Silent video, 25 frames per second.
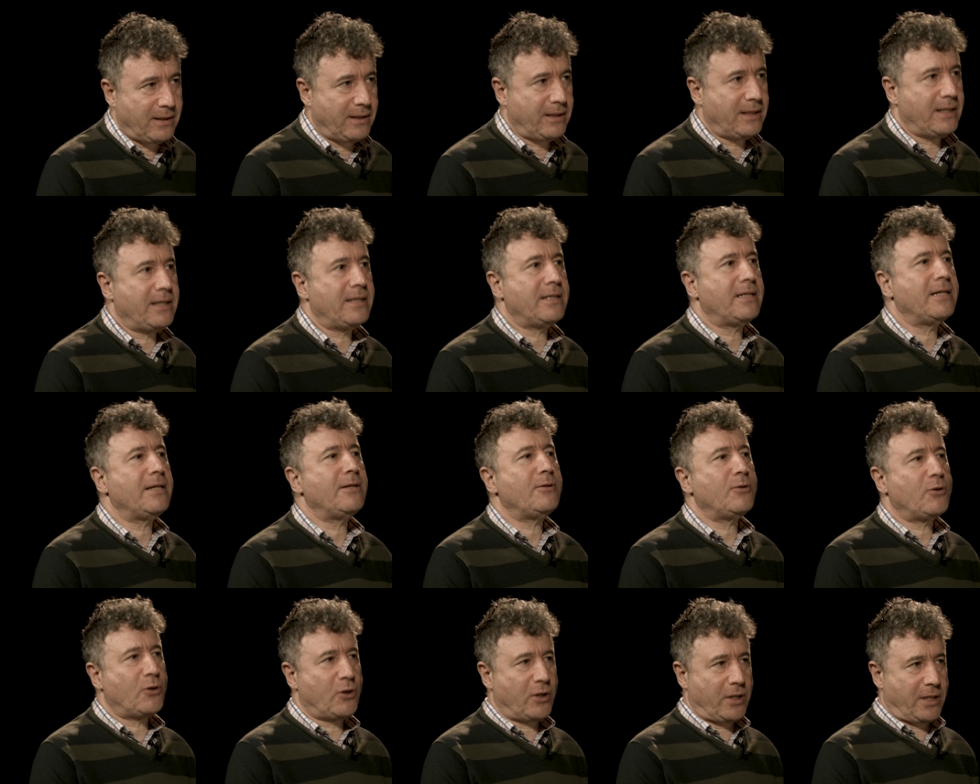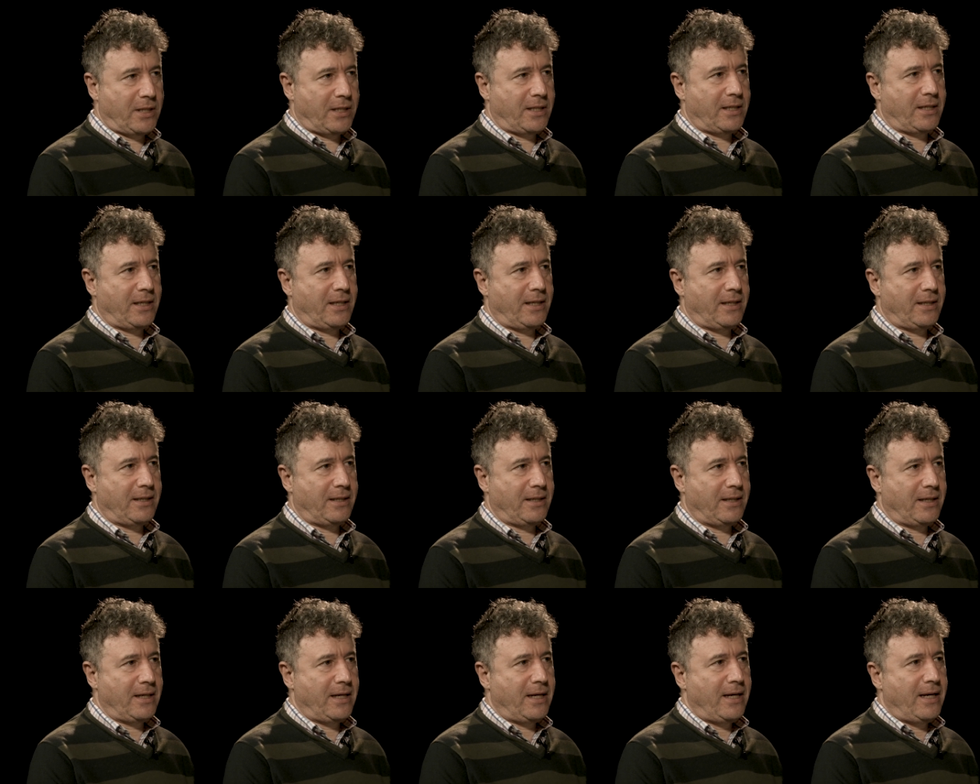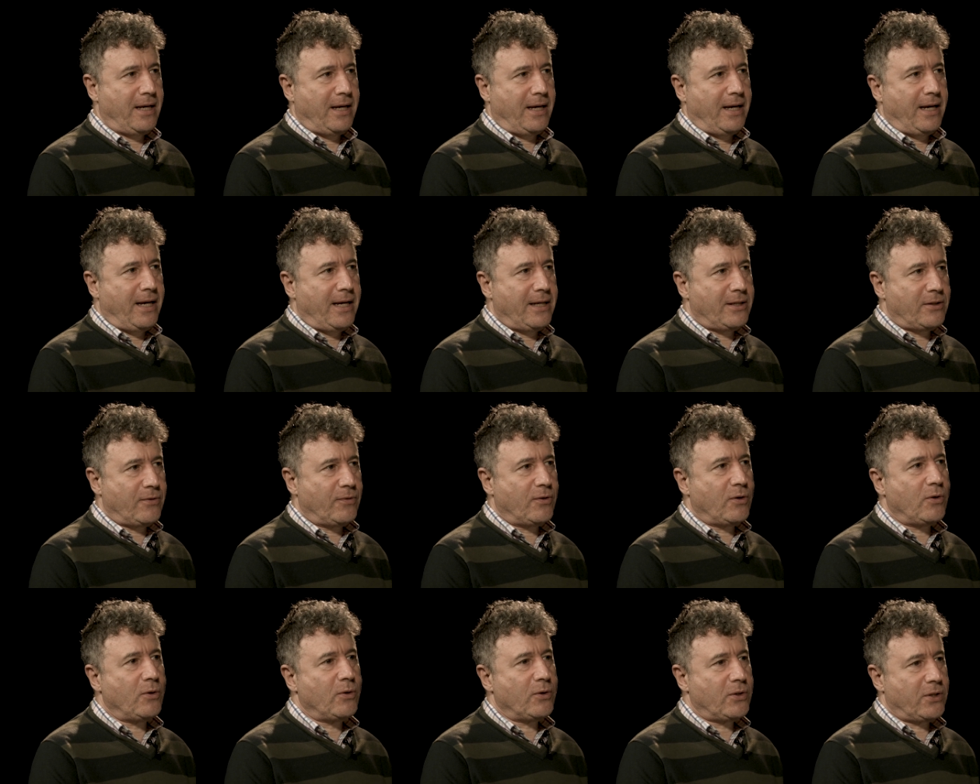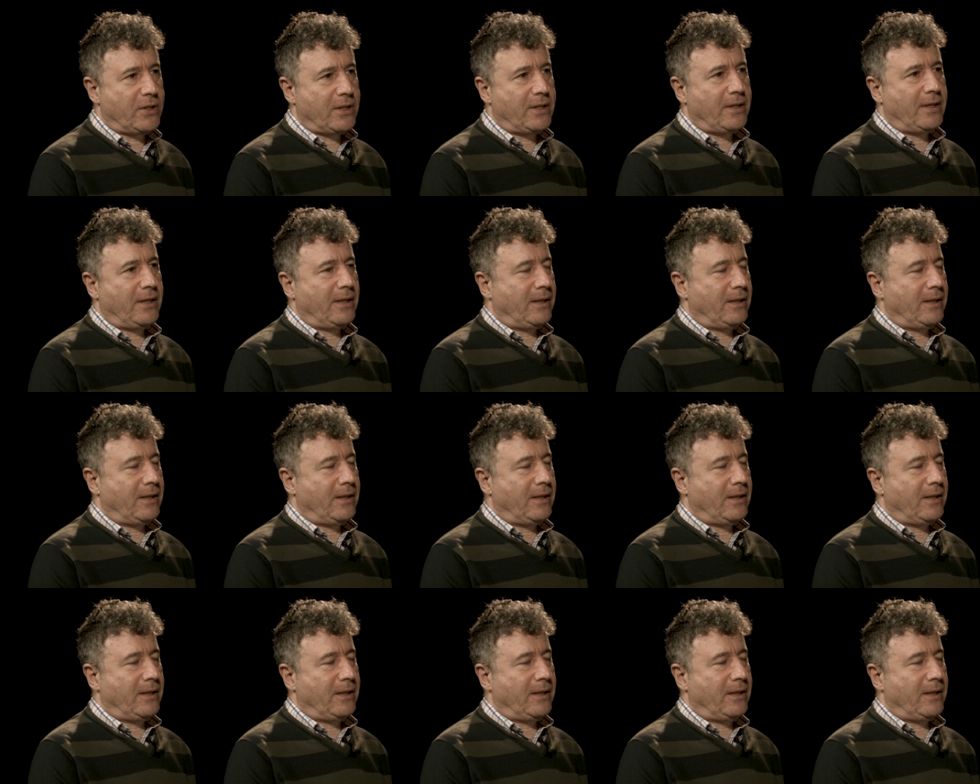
disinterested, mm. is of course